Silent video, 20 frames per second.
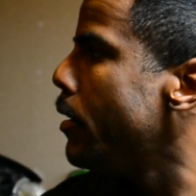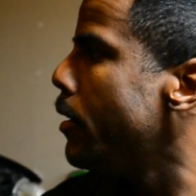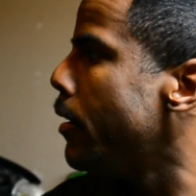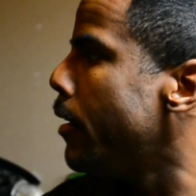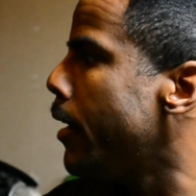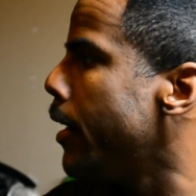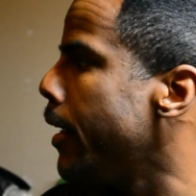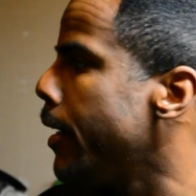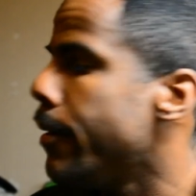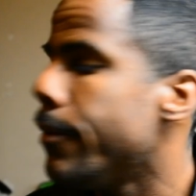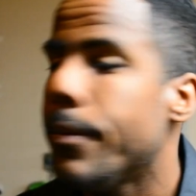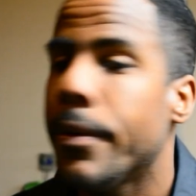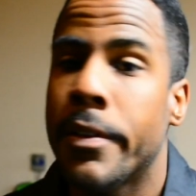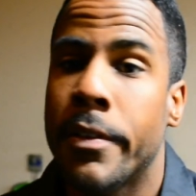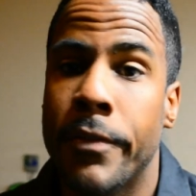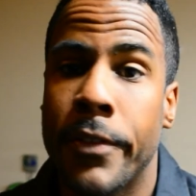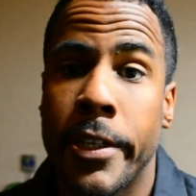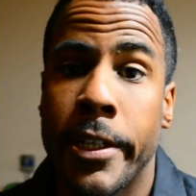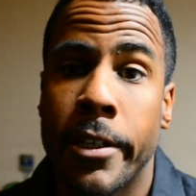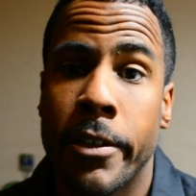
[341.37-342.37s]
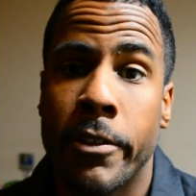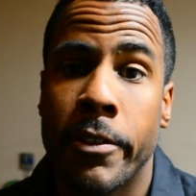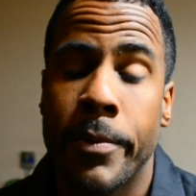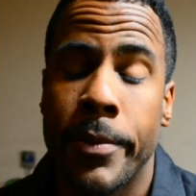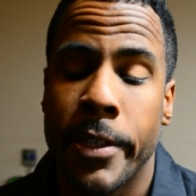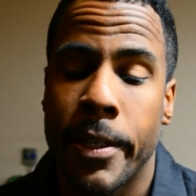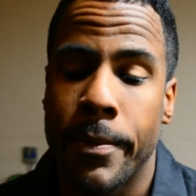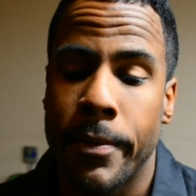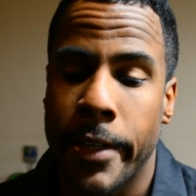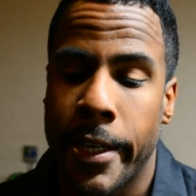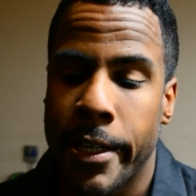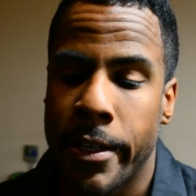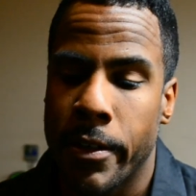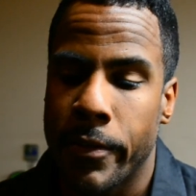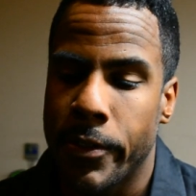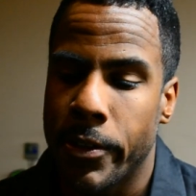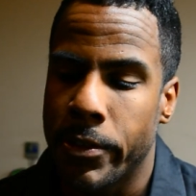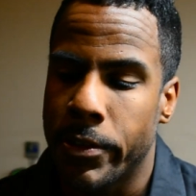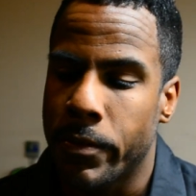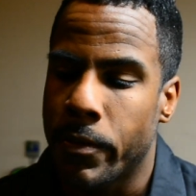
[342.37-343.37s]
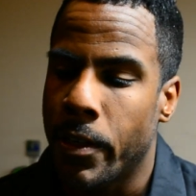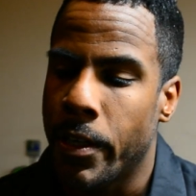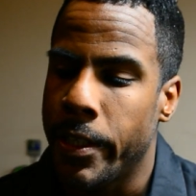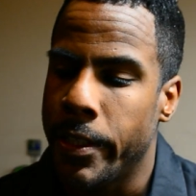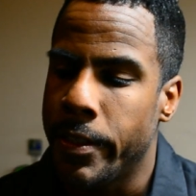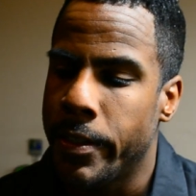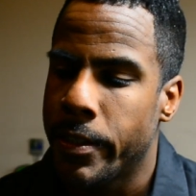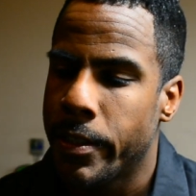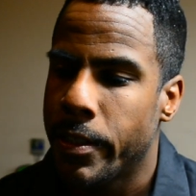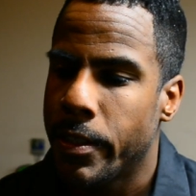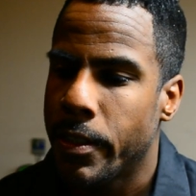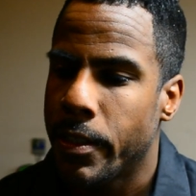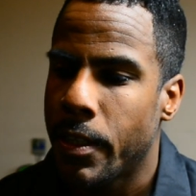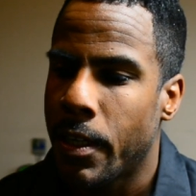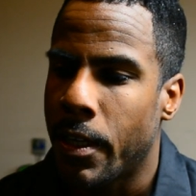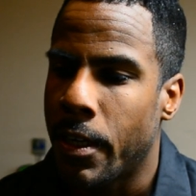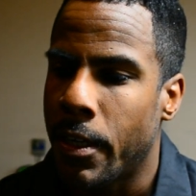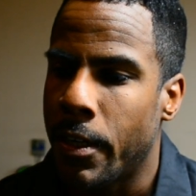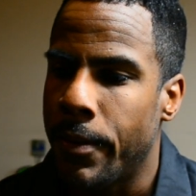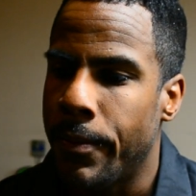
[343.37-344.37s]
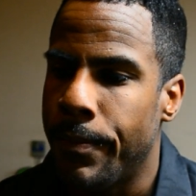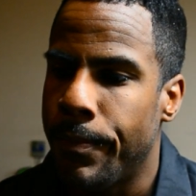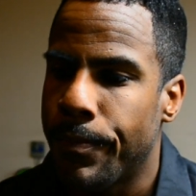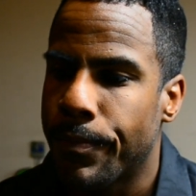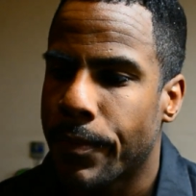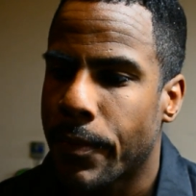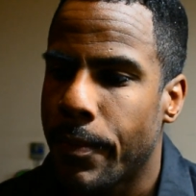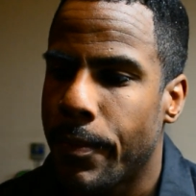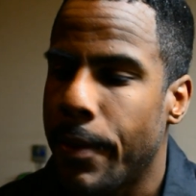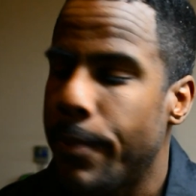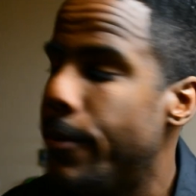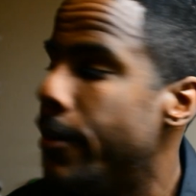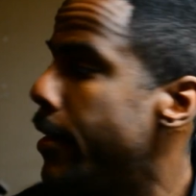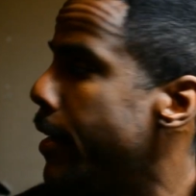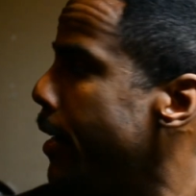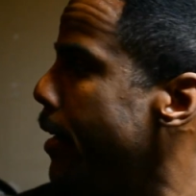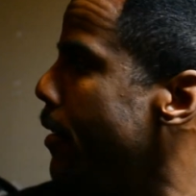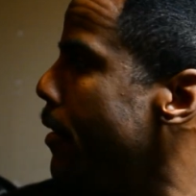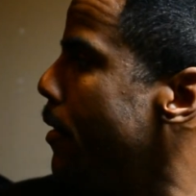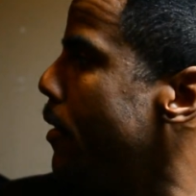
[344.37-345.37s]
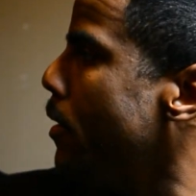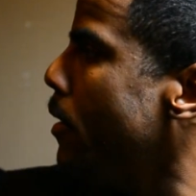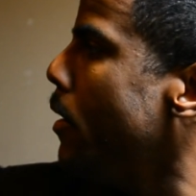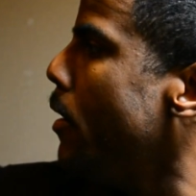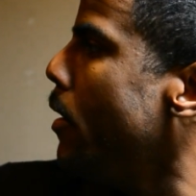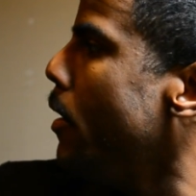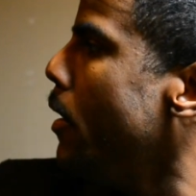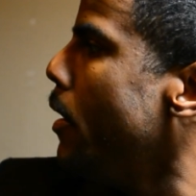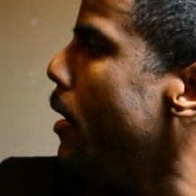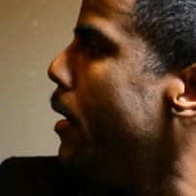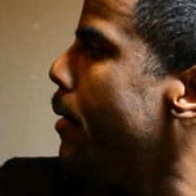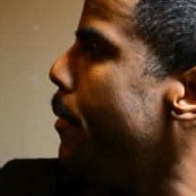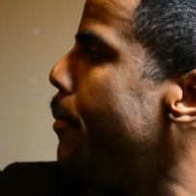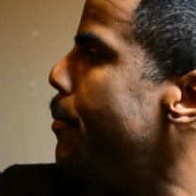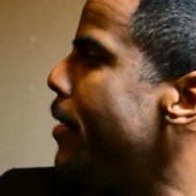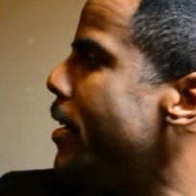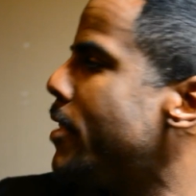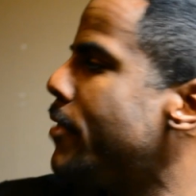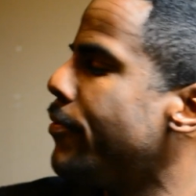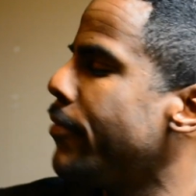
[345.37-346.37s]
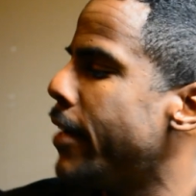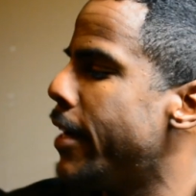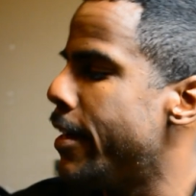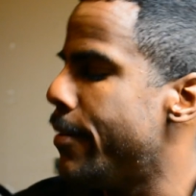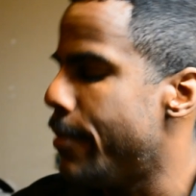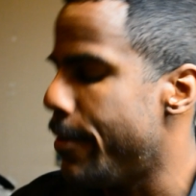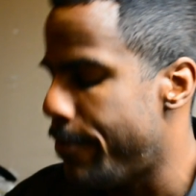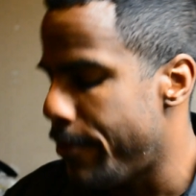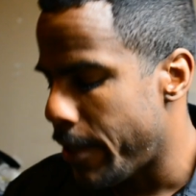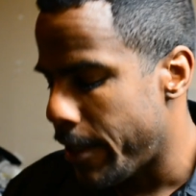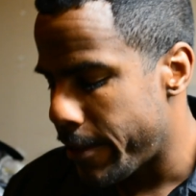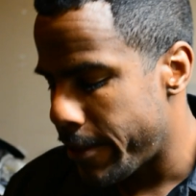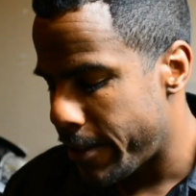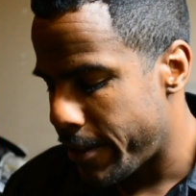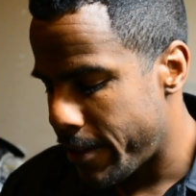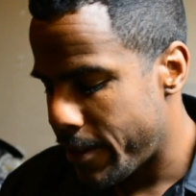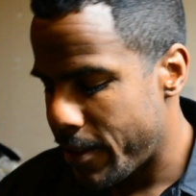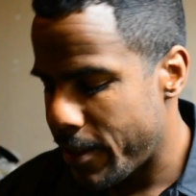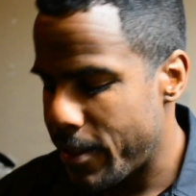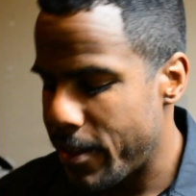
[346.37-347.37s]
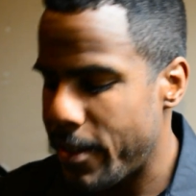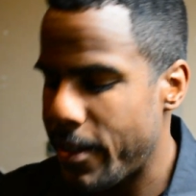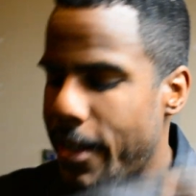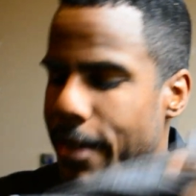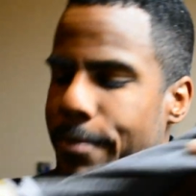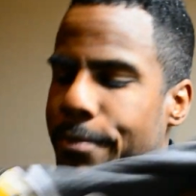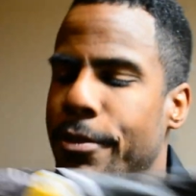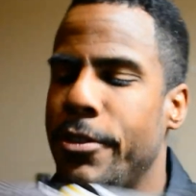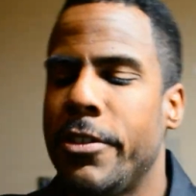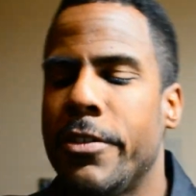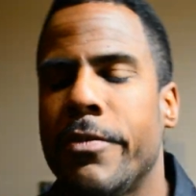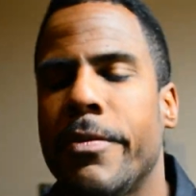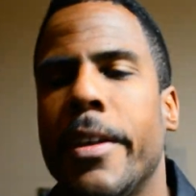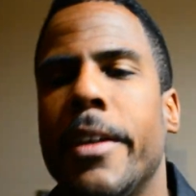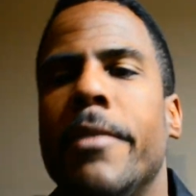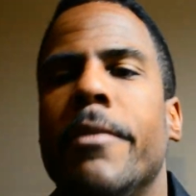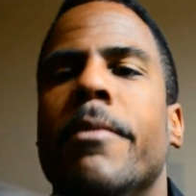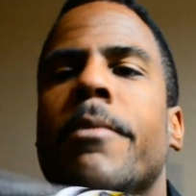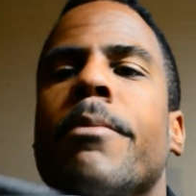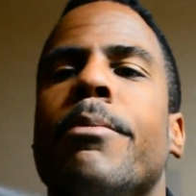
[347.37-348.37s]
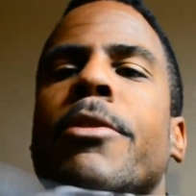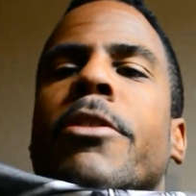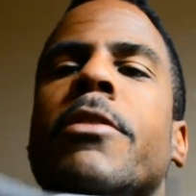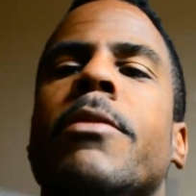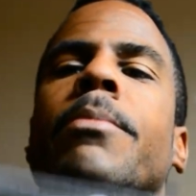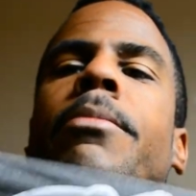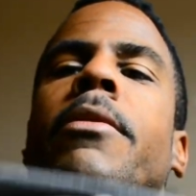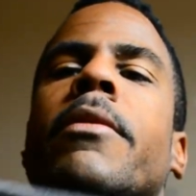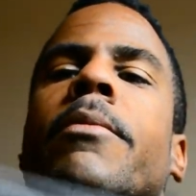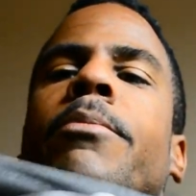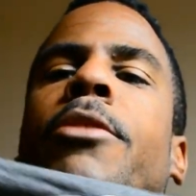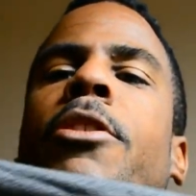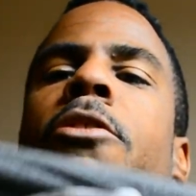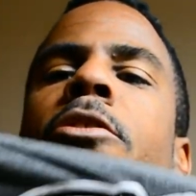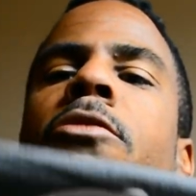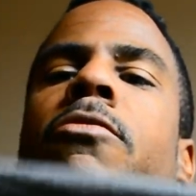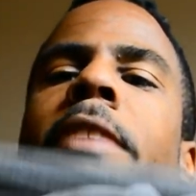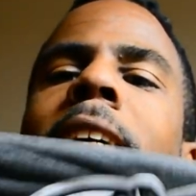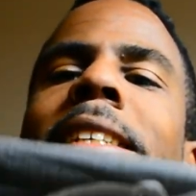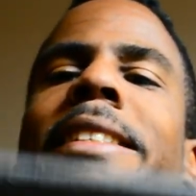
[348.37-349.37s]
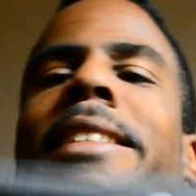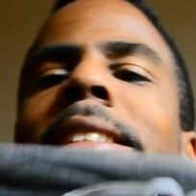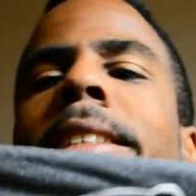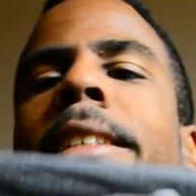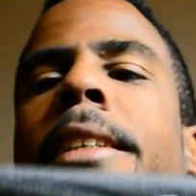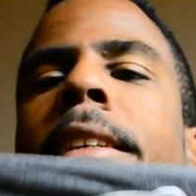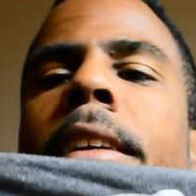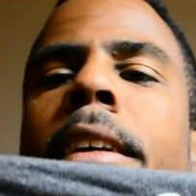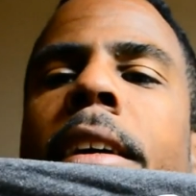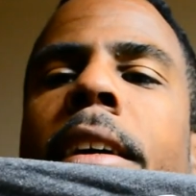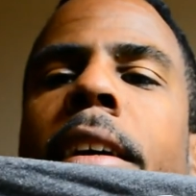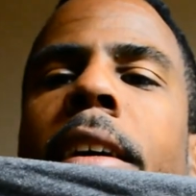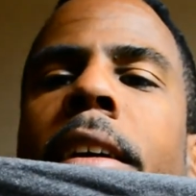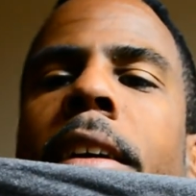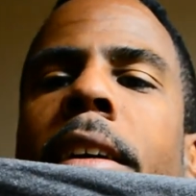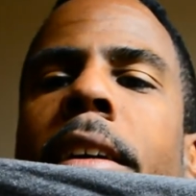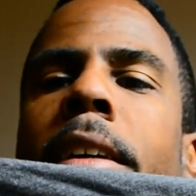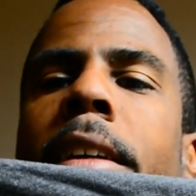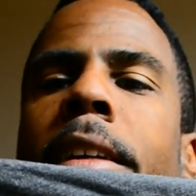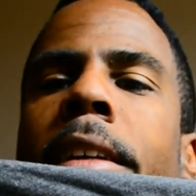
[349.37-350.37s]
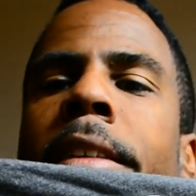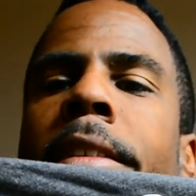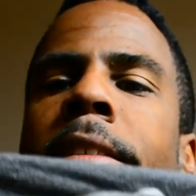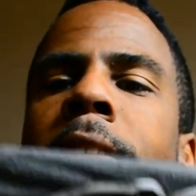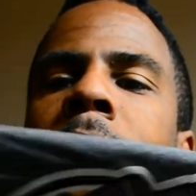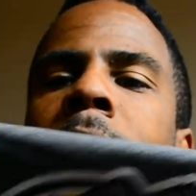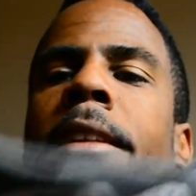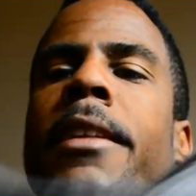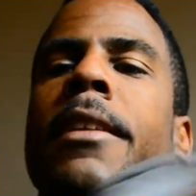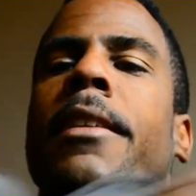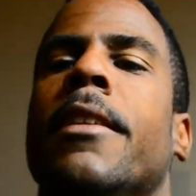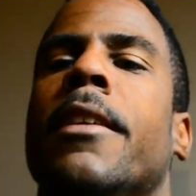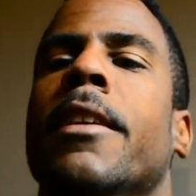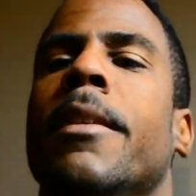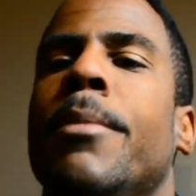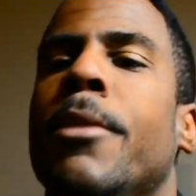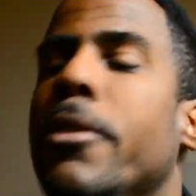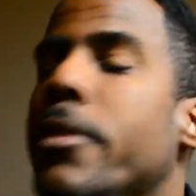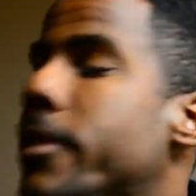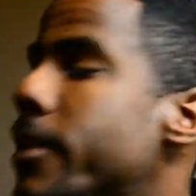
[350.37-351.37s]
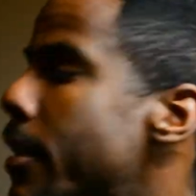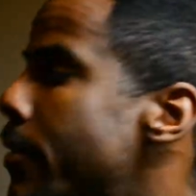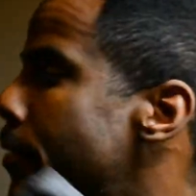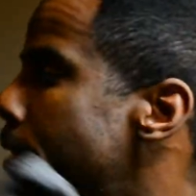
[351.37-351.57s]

Alright, but the video will be up later of those runs. My buddy, best friend, my brother at Boost Bros Racing, he's gonna post that